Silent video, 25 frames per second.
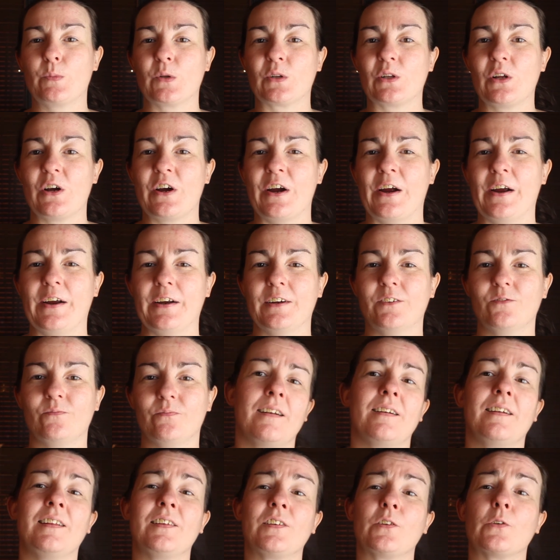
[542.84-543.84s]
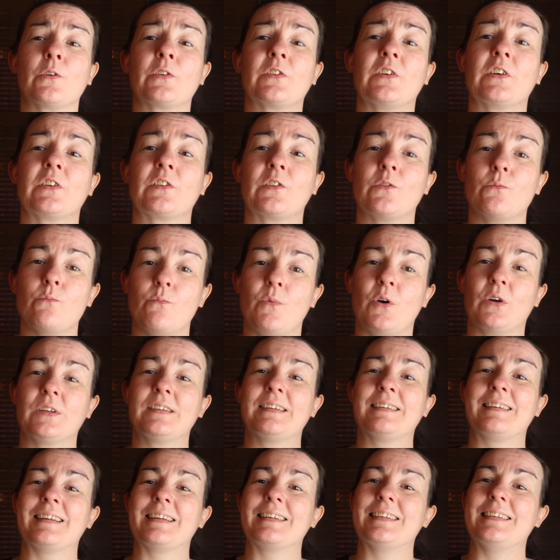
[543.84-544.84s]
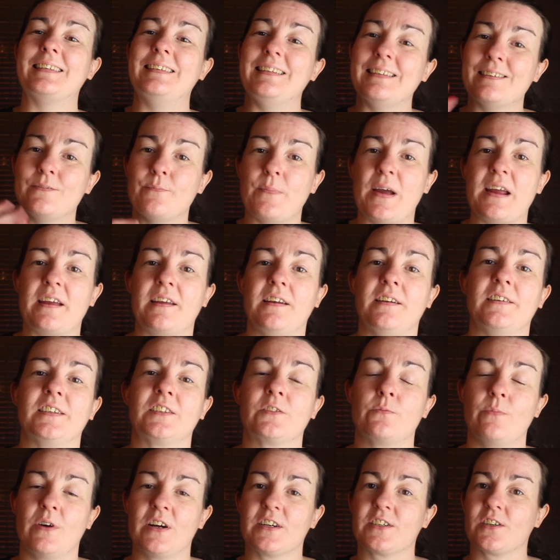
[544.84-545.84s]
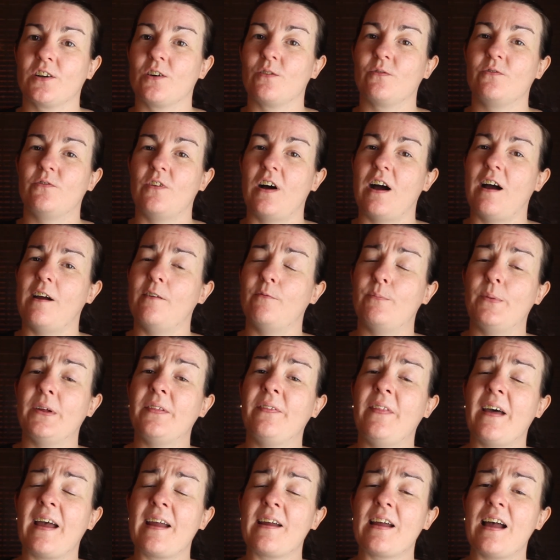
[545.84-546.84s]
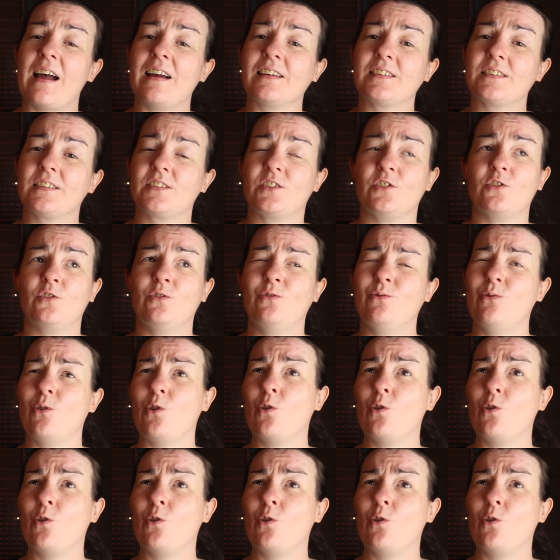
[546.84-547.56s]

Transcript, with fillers: below. There's also some mods that didn't make it into my top 5, but they are still,